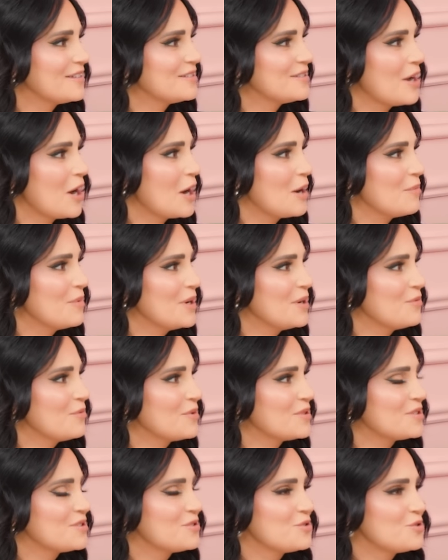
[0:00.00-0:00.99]
the time. It
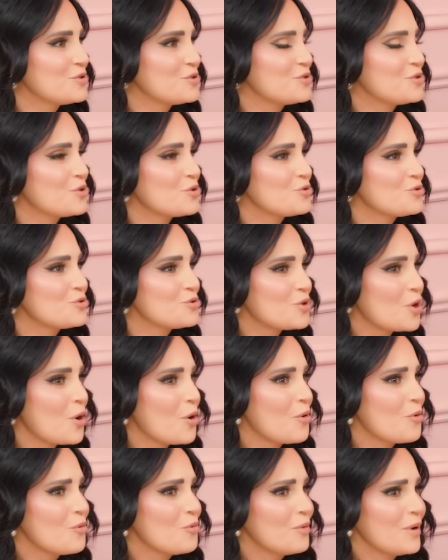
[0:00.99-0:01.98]
was just
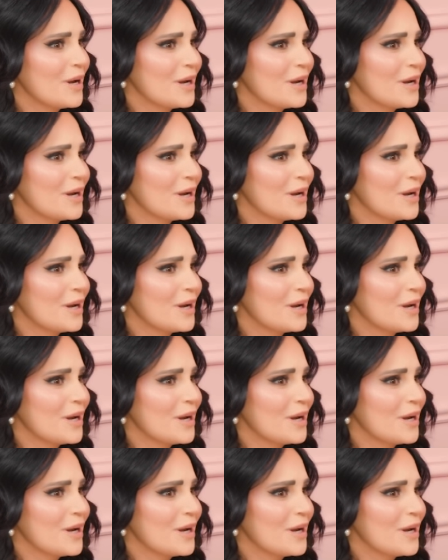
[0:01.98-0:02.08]
so